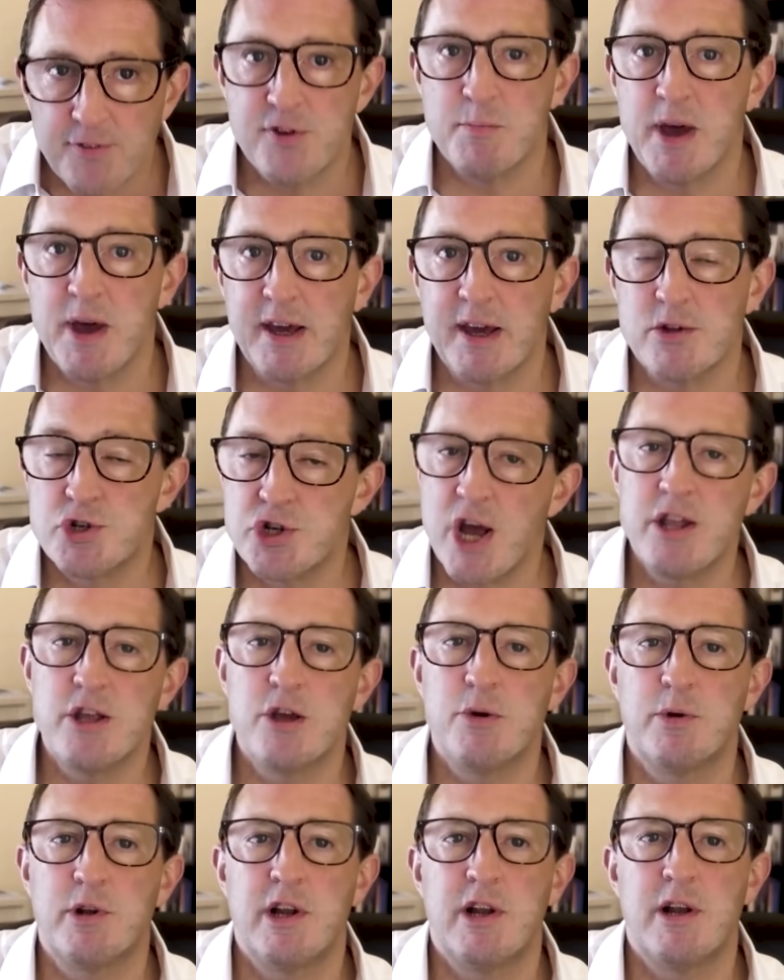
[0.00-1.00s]
to make a
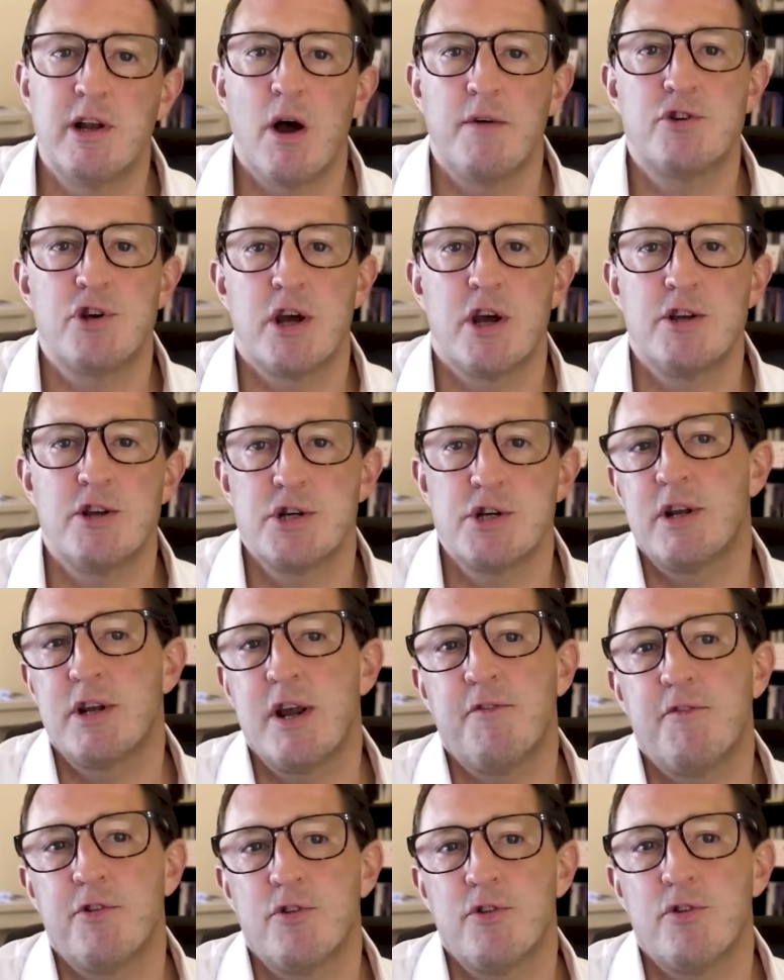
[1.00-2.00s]
genuinely life-changing
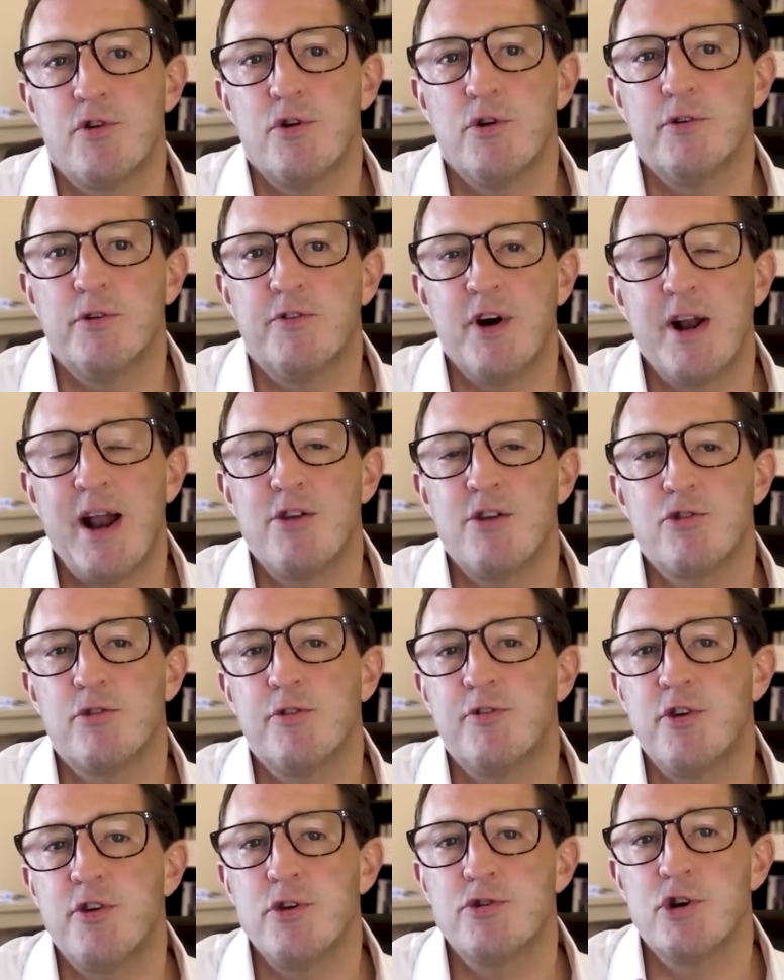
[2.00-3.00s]
difference to your financial
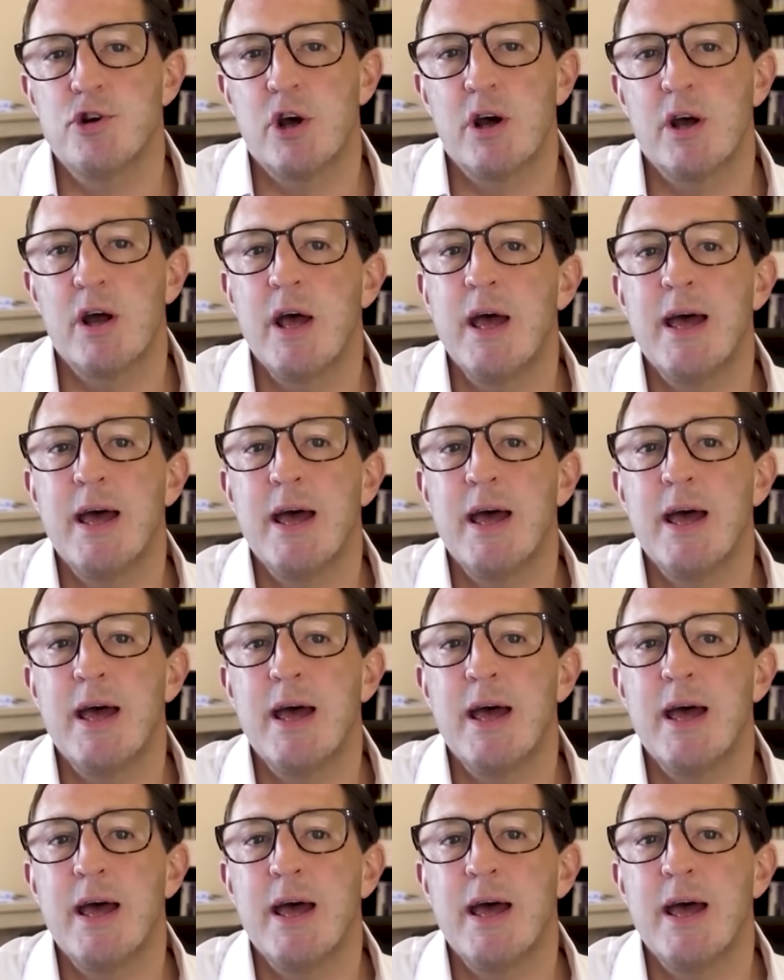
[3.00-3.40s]
future